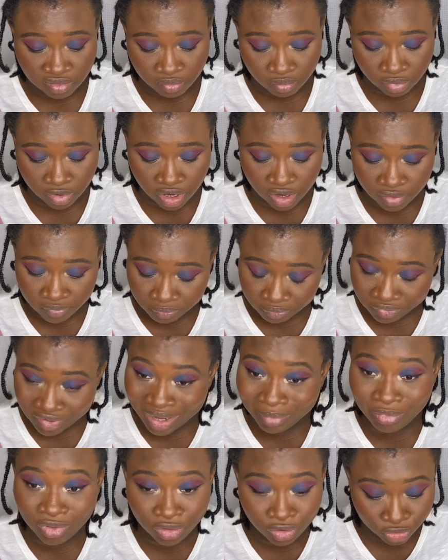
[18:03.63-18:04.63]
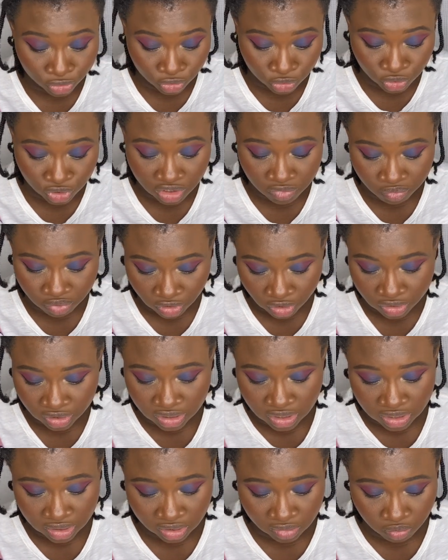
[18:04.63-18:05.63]
But I'm gonna use the
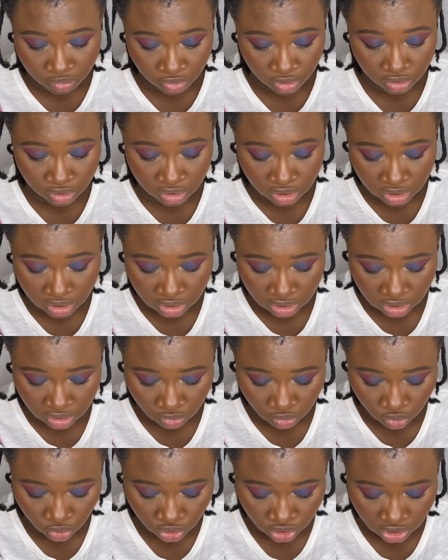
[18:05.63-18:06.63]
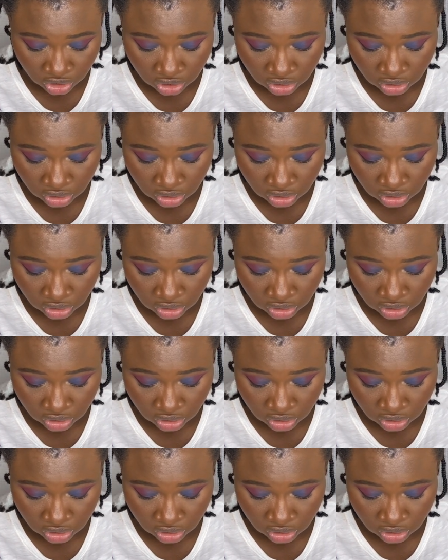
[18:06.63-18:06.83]
bronzer as a bronzer and then we'll see.